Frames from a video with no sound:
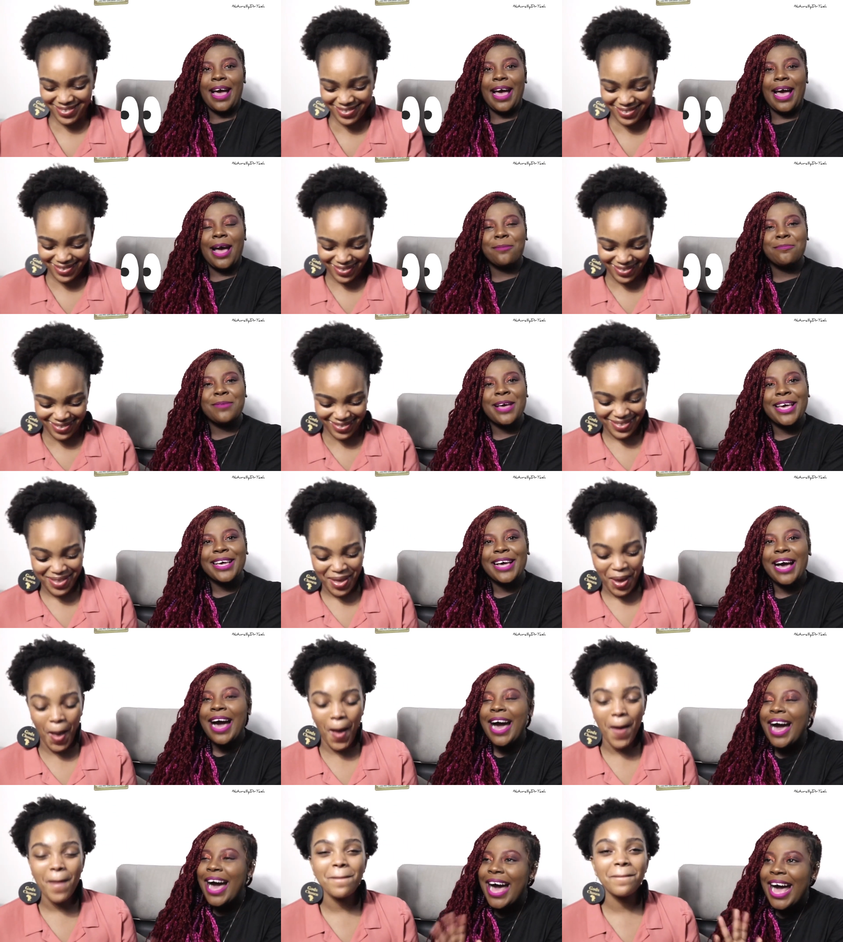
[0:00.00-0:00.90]
Speaker 1: I'm like,
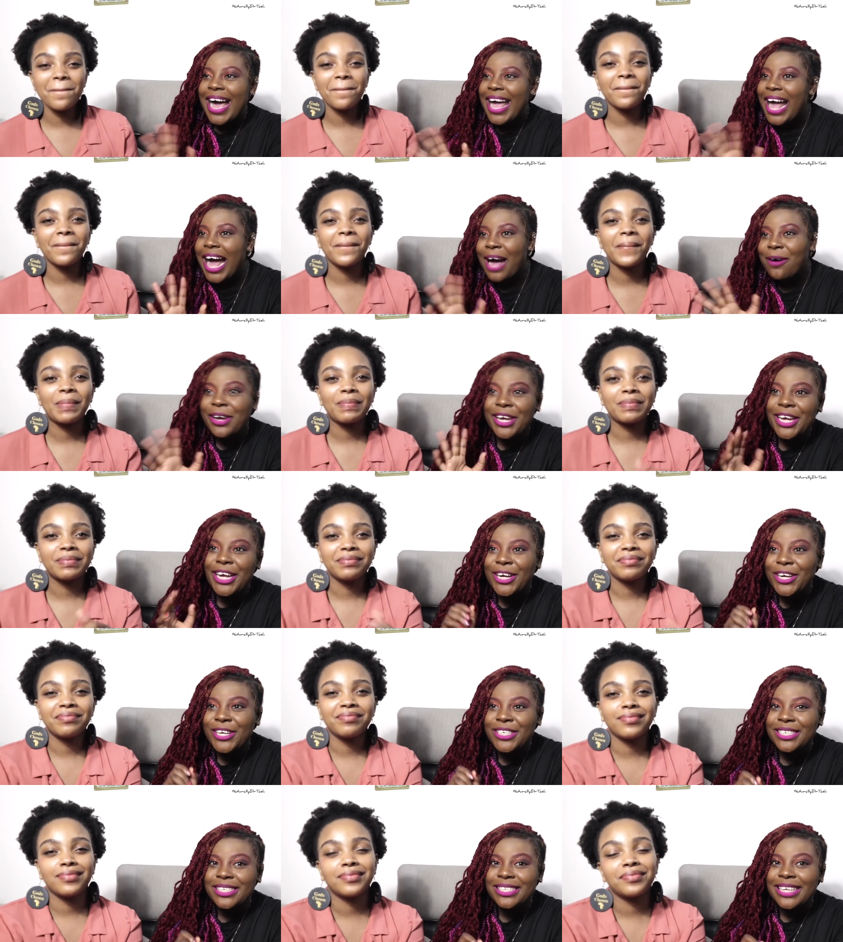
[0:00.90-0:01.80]
hi, how are
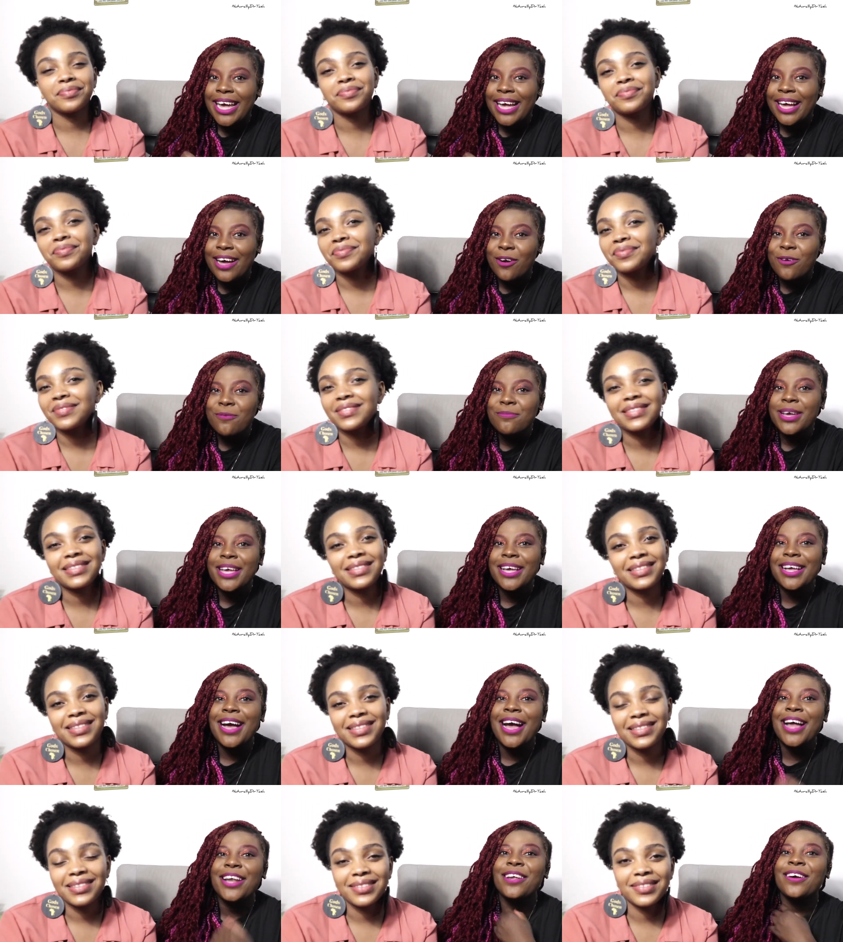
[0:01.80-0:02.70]
you? She's like, oh my
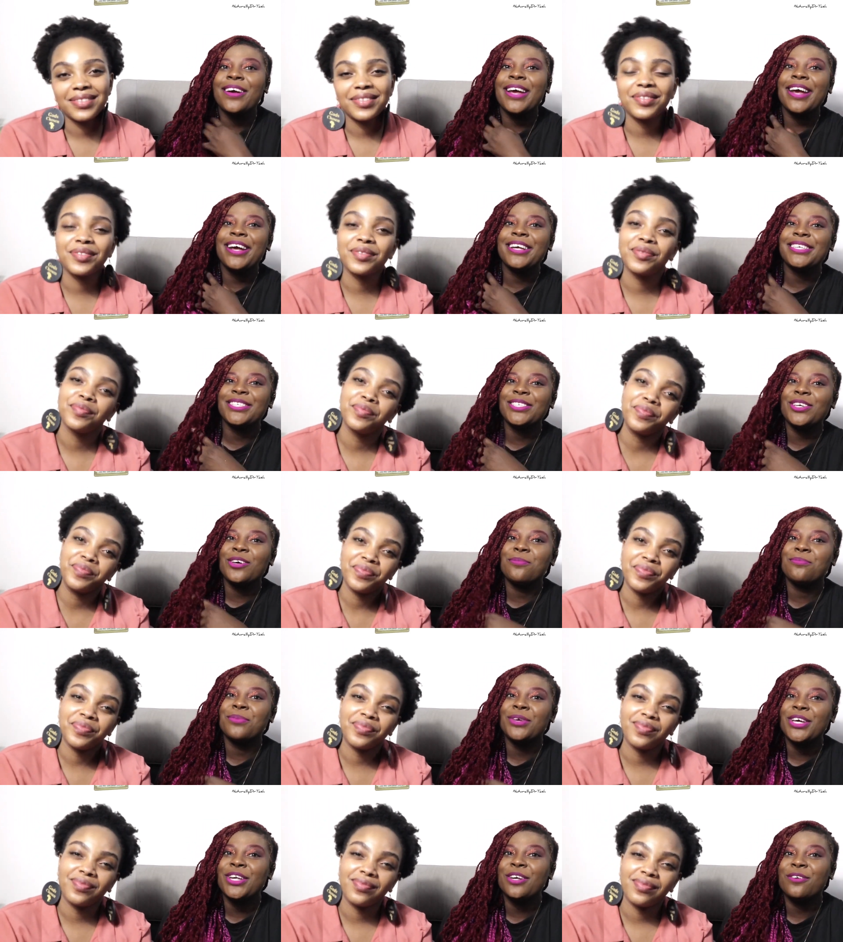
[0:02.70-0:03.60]
god, your hair is
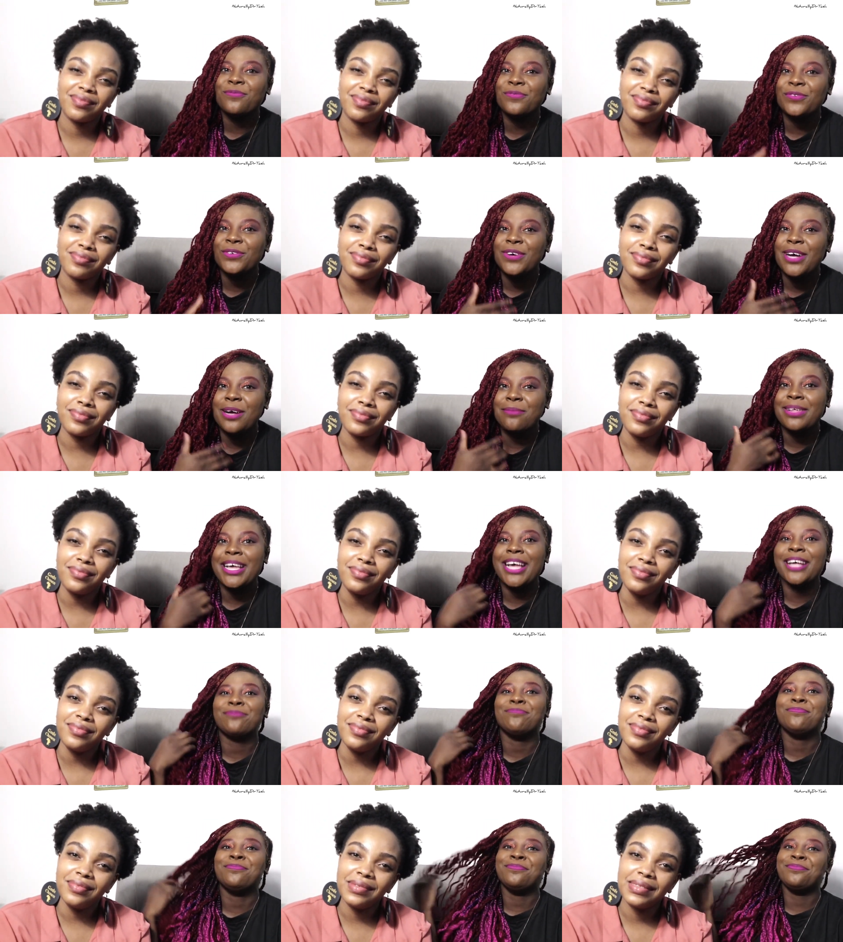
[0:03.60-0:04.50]
so beautiful. I'm
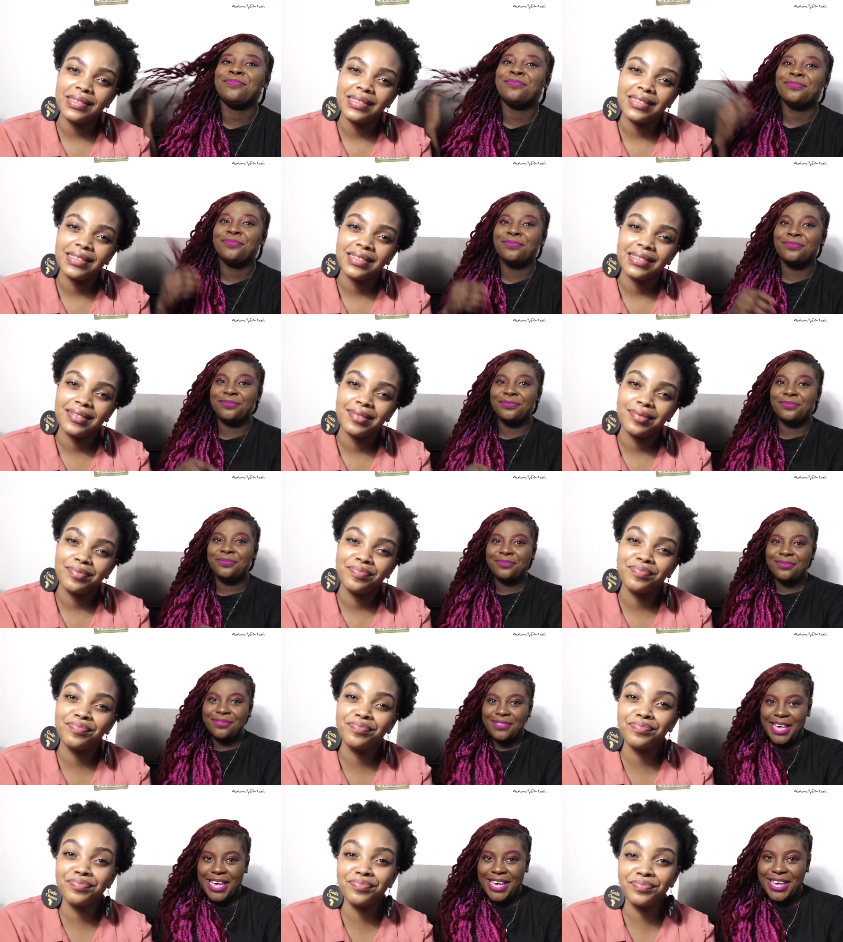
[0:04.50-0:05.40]
like,
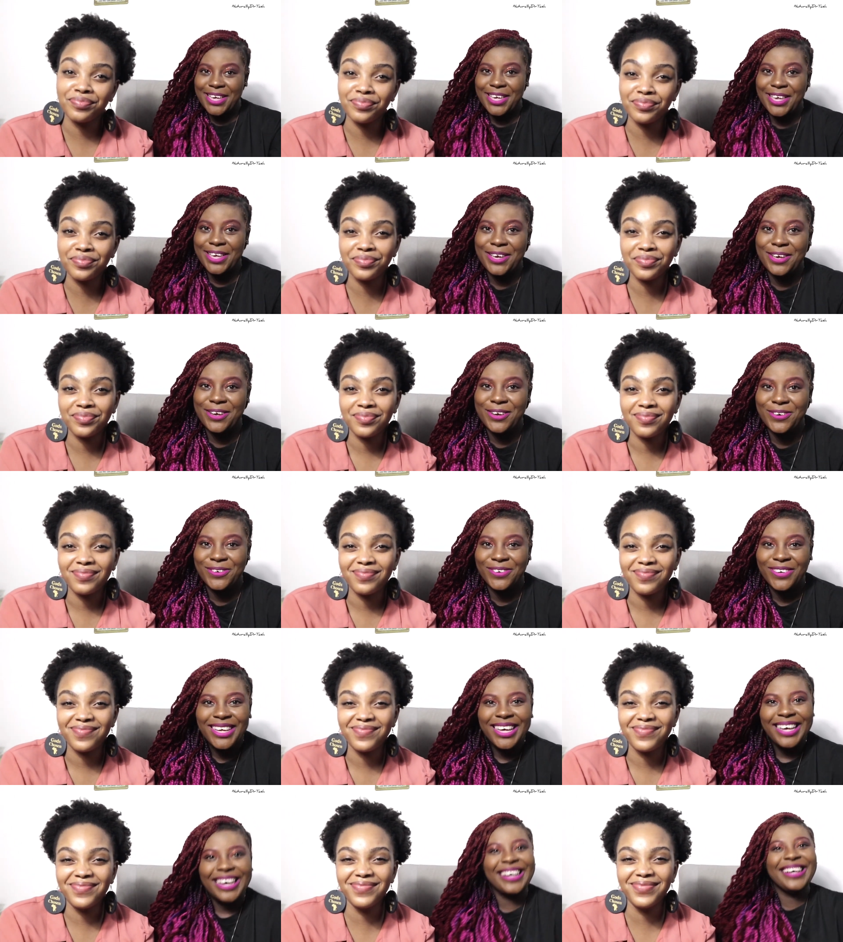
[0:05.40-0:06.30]
mm-hmm, thank mm-hmm.
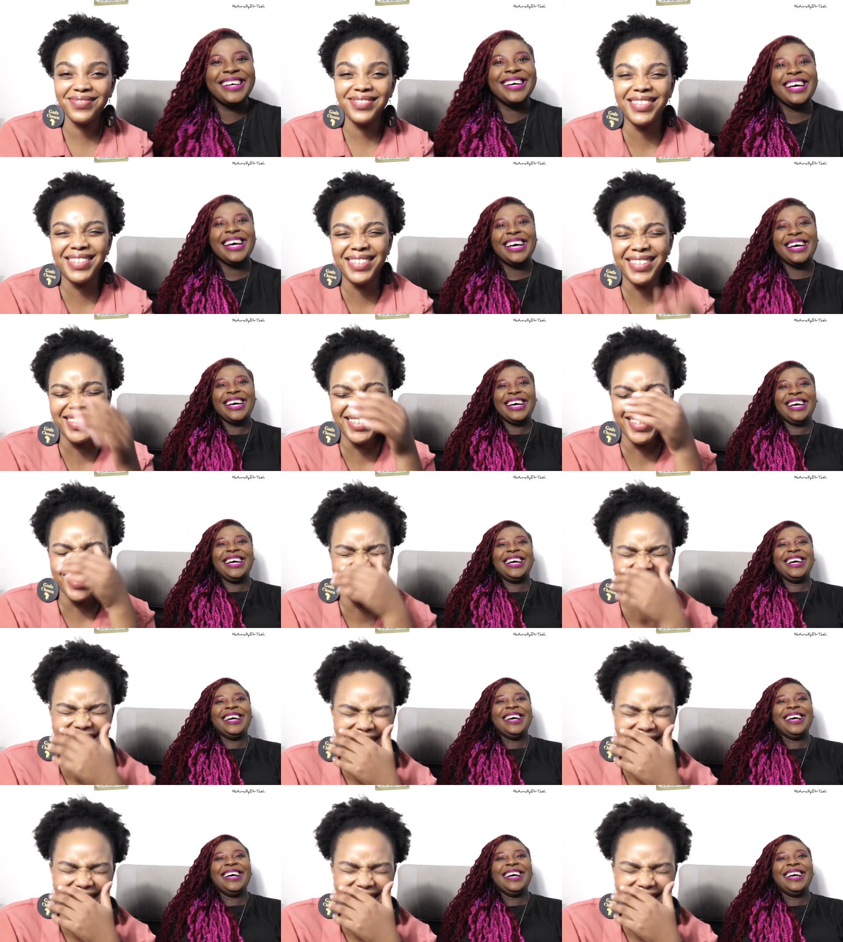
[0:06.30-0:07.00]
you.